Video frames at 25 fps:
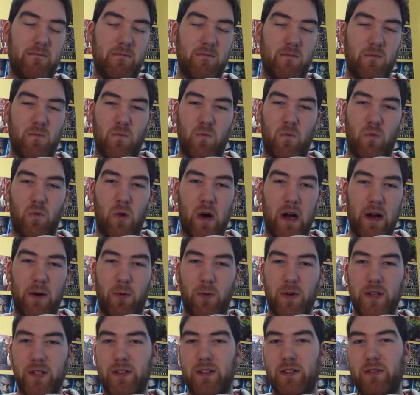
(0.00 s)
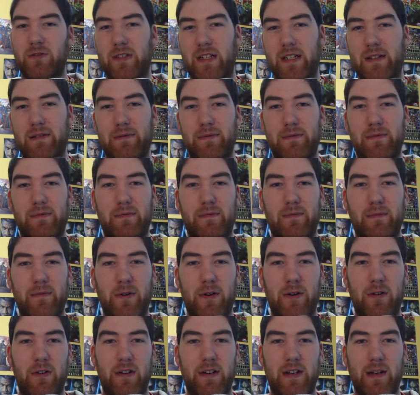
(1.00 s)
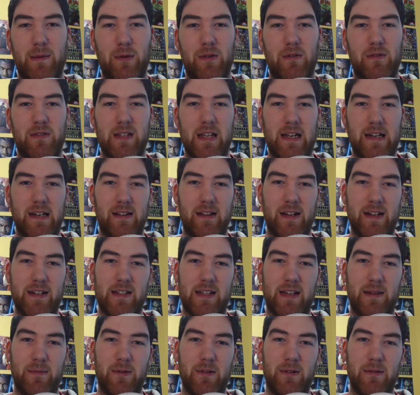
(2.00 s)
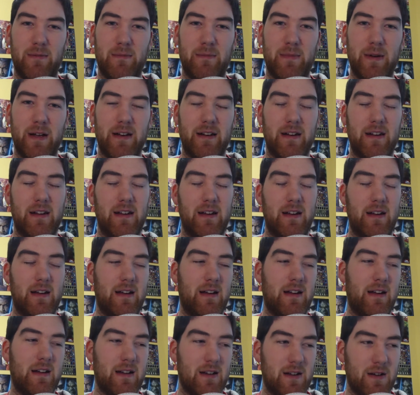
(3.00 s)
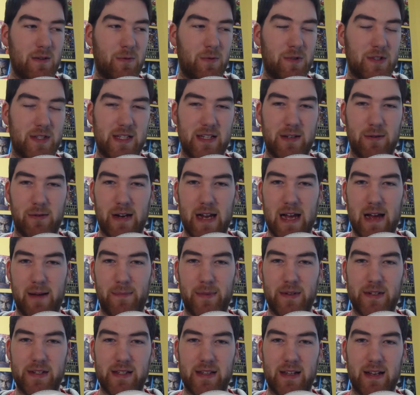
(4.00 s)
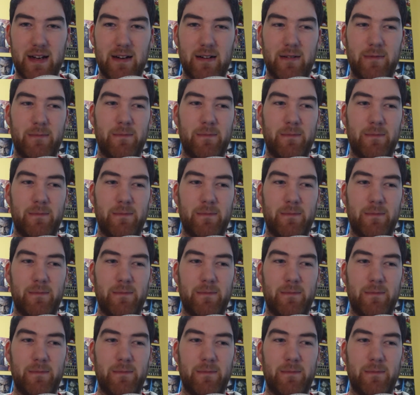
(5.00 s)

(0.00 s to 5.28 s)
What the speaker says: why wouldn't you give her a double-sided lightsaber? But we'll see what happens there.